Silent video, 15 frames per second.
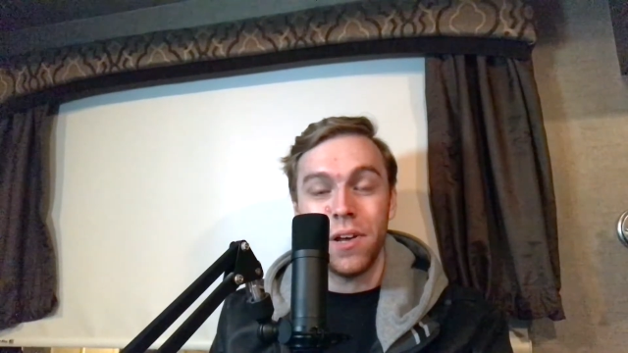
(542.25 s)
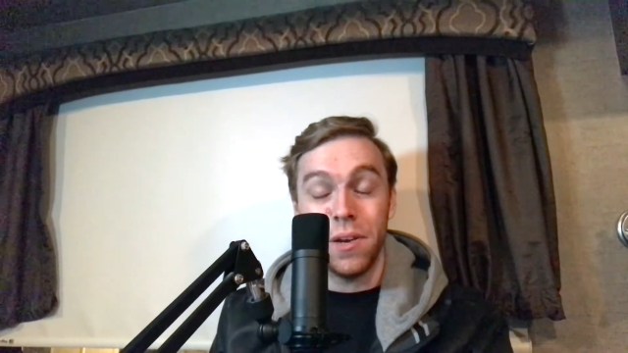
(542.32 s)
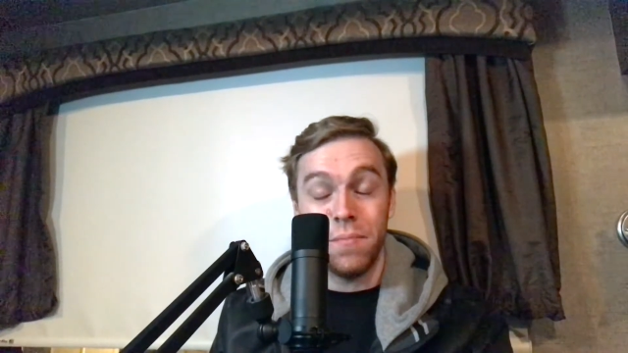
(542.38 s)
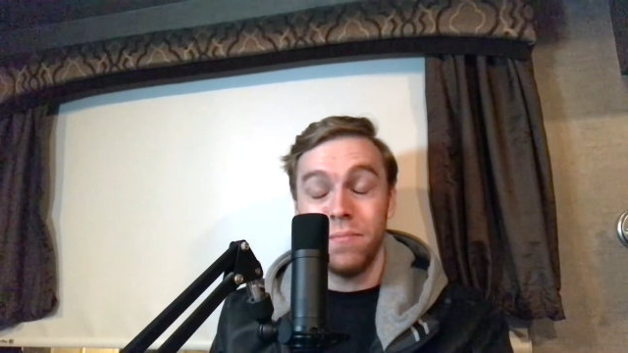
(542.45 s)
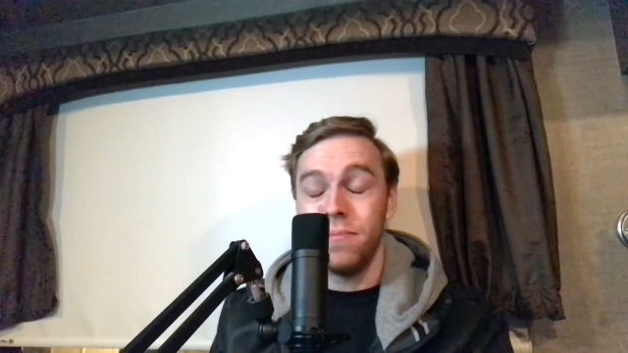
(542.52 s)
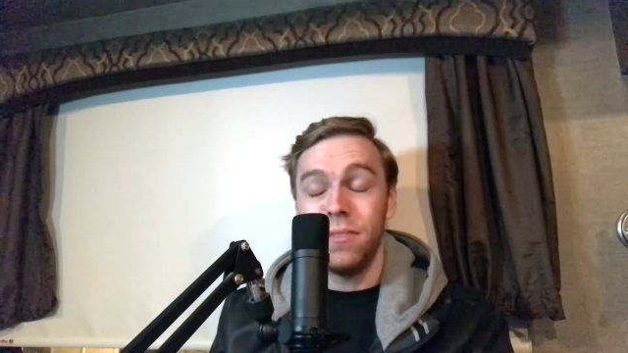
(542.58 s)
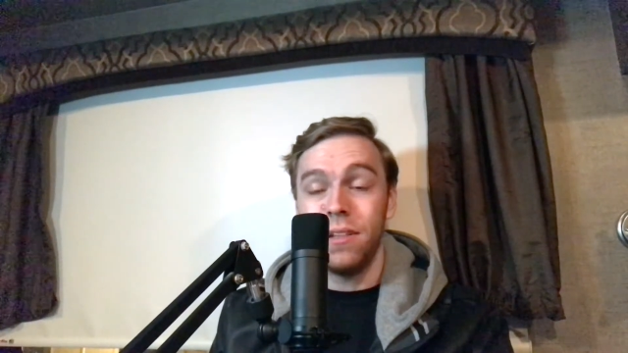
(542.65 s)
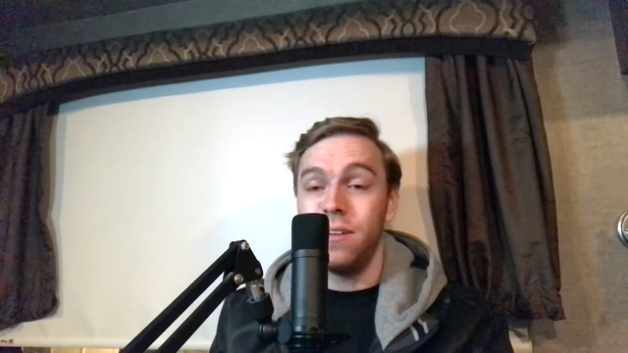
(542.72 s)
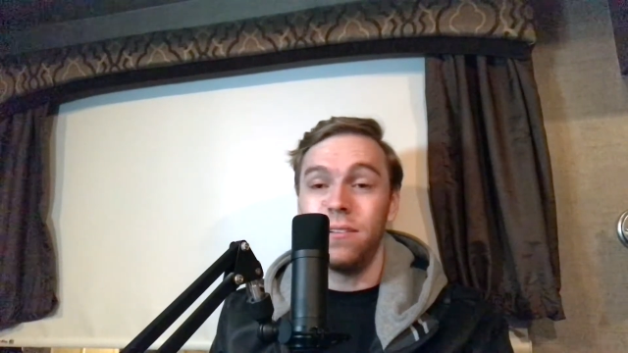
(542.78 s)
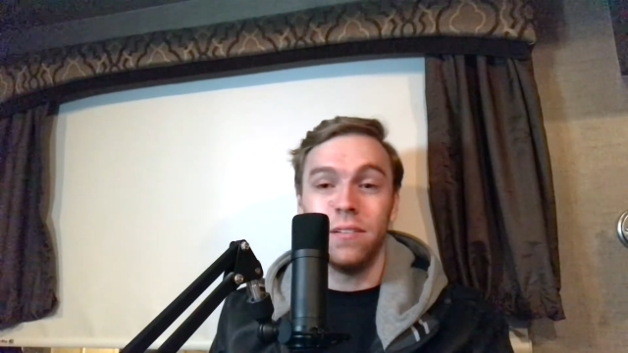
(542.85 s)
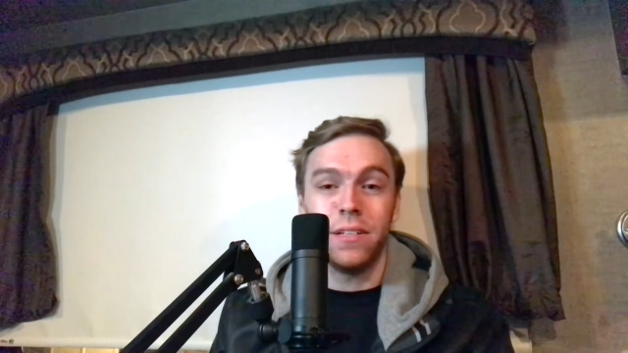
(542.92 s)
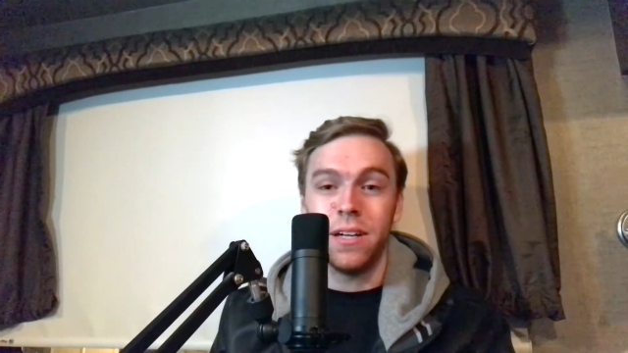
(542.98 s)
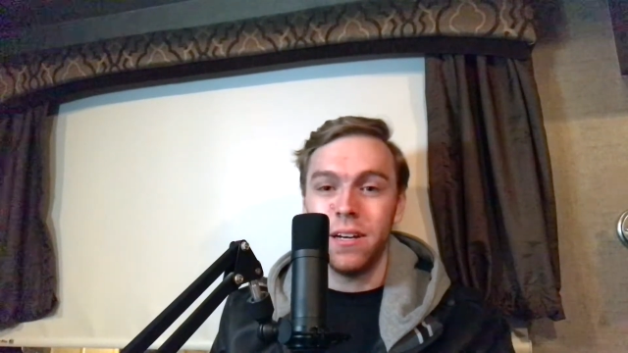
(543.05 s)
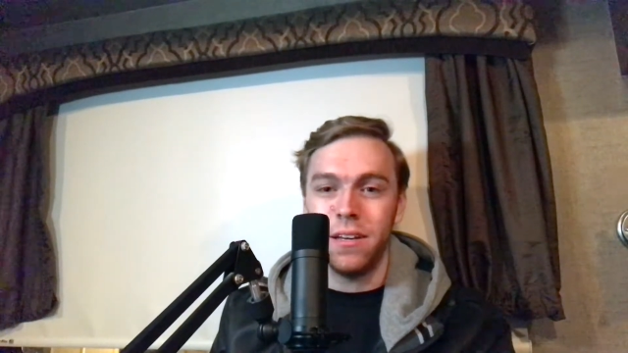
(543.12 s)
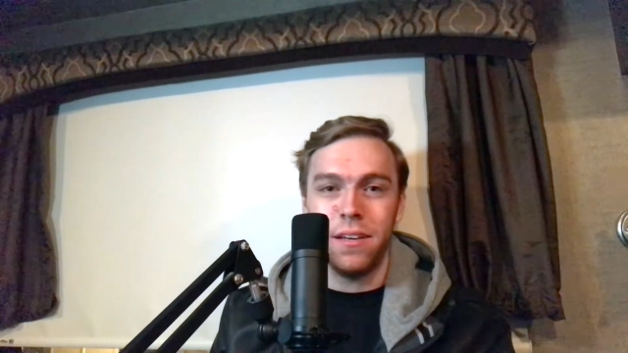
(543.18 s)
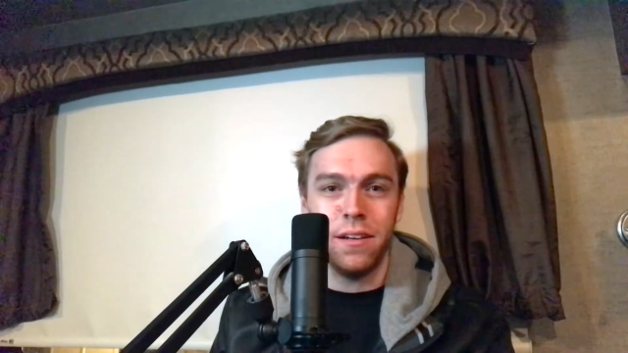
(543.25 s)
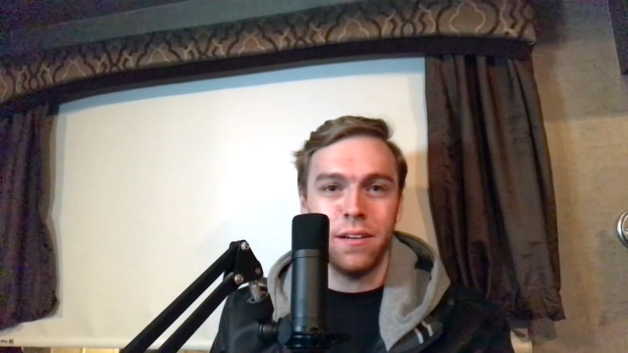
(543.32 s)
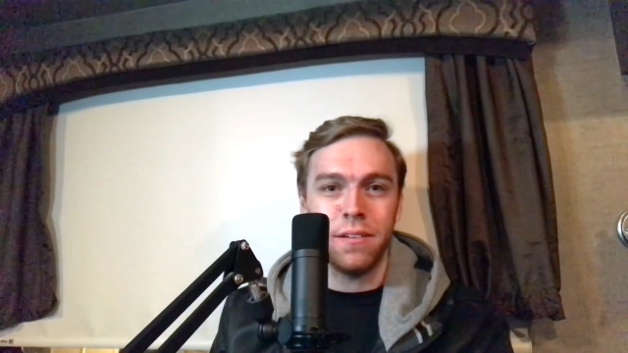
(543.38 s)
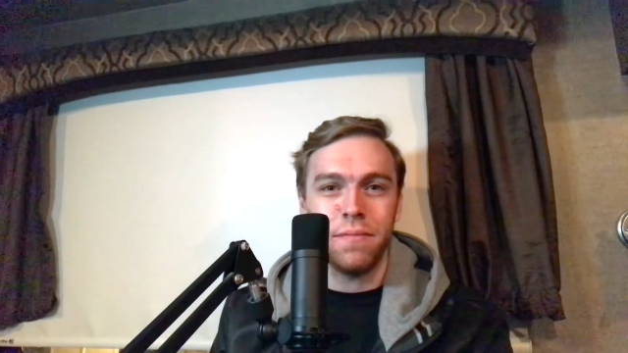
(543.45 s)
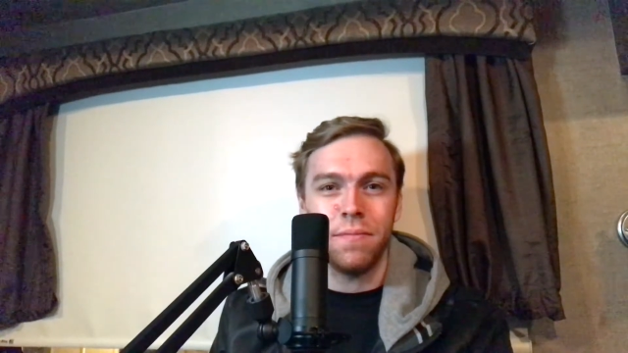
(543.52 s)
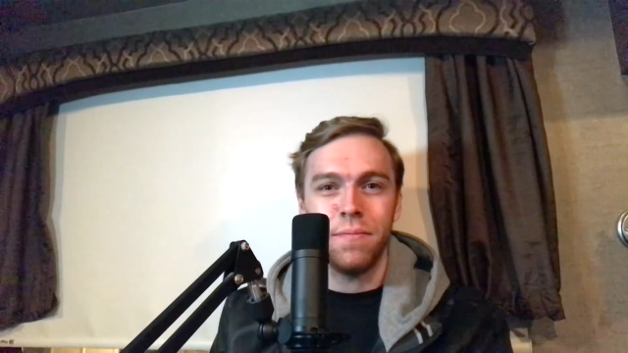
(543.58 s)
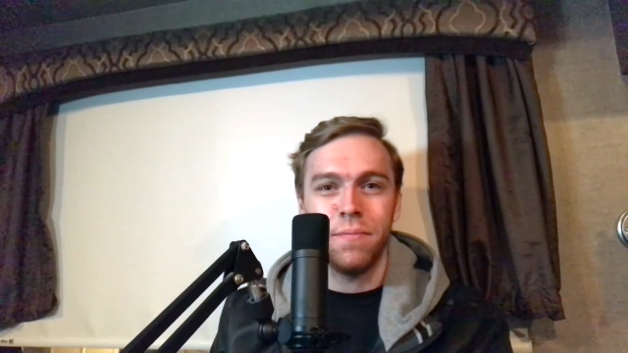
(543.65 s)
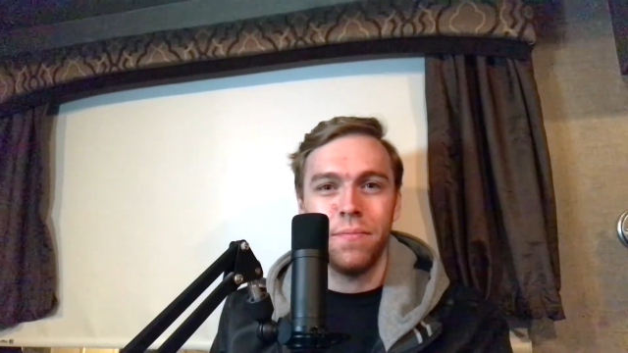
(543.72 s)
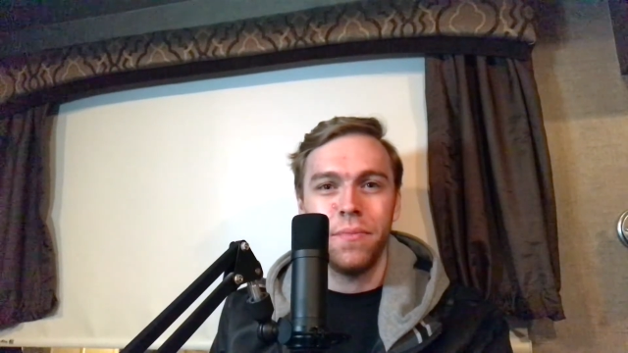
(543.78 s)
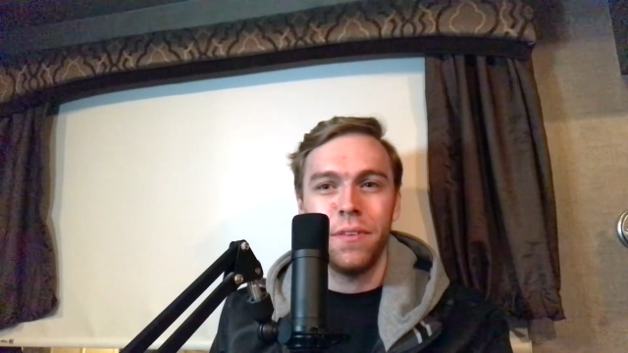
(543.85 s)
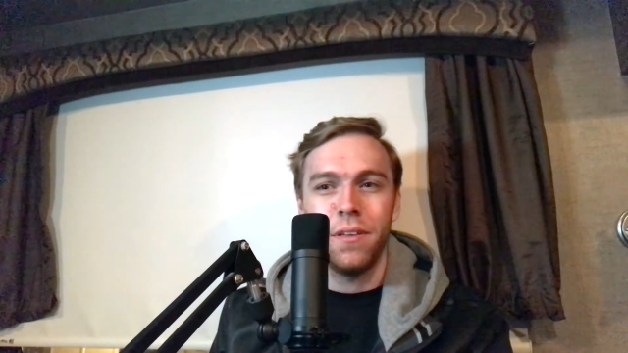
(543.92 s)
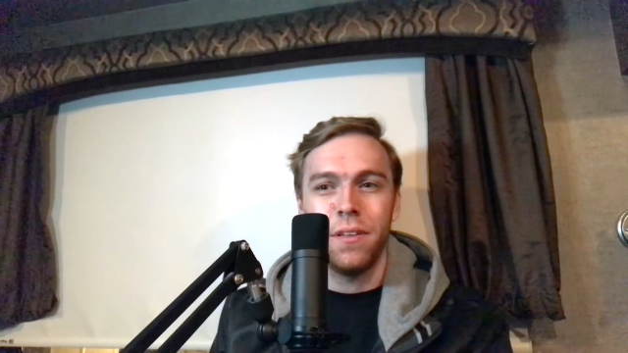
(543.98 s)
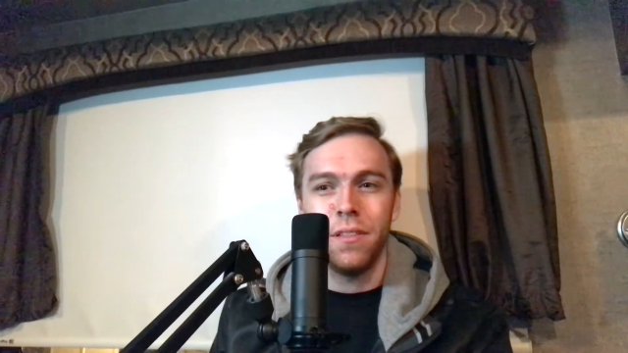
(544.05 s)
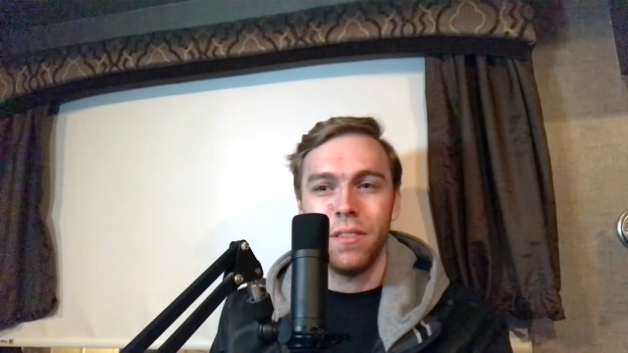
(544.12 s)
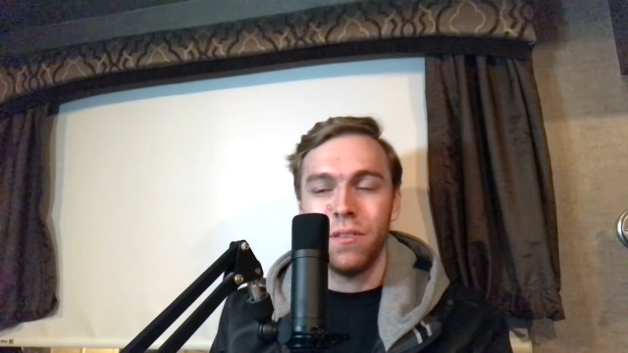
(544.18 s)
literally not kidding.
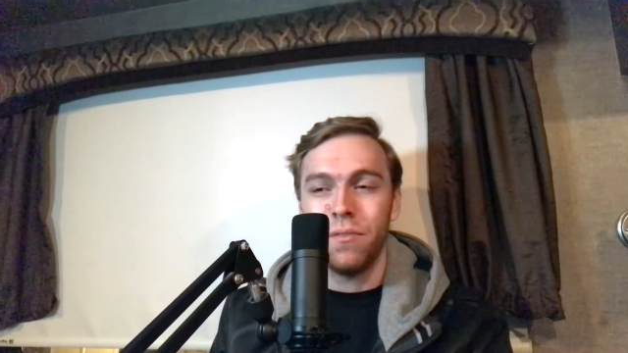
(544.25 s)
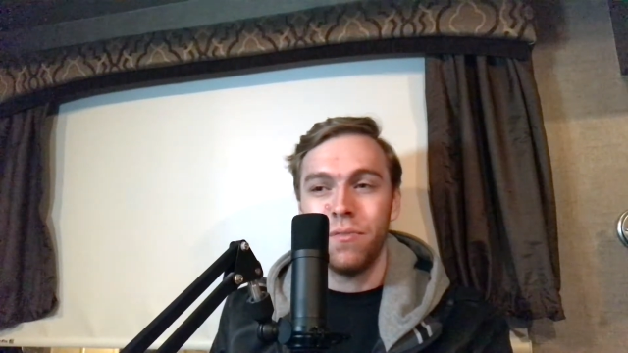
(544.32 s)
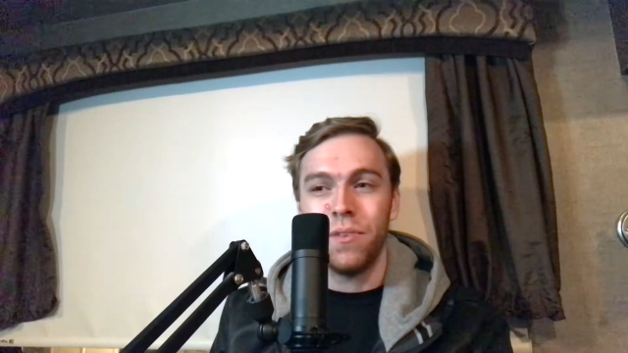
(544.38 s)
The final